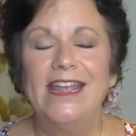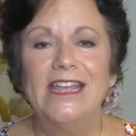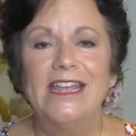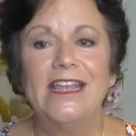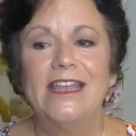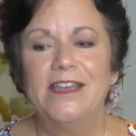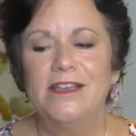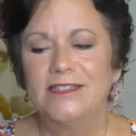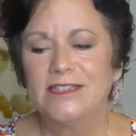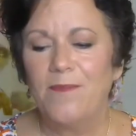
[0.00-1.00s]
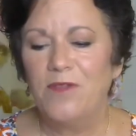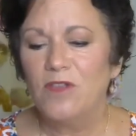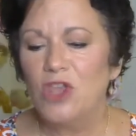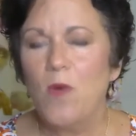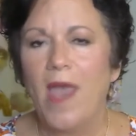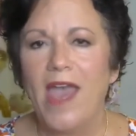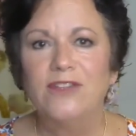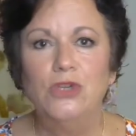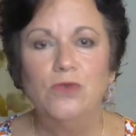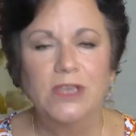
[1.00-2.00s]
it is something that you have
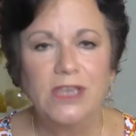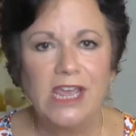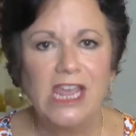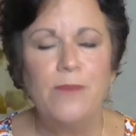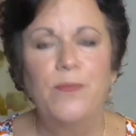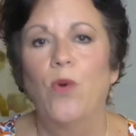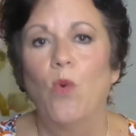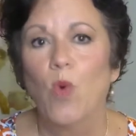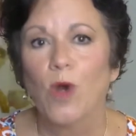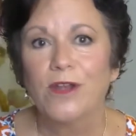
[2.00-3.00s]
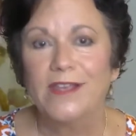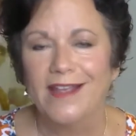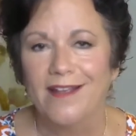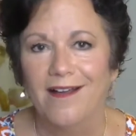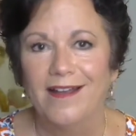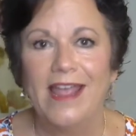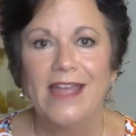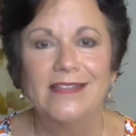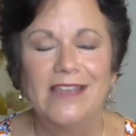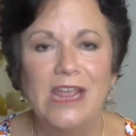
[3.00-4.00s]
to keep working on
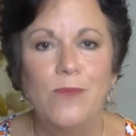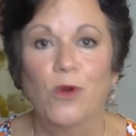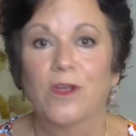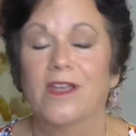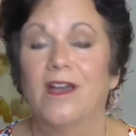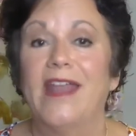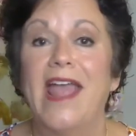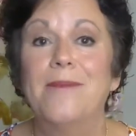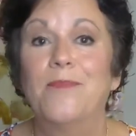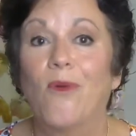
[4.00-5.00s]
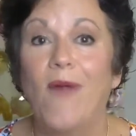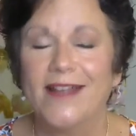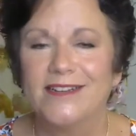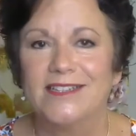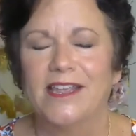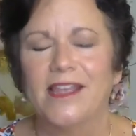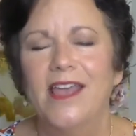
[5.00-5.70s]
and keep working on and practicing.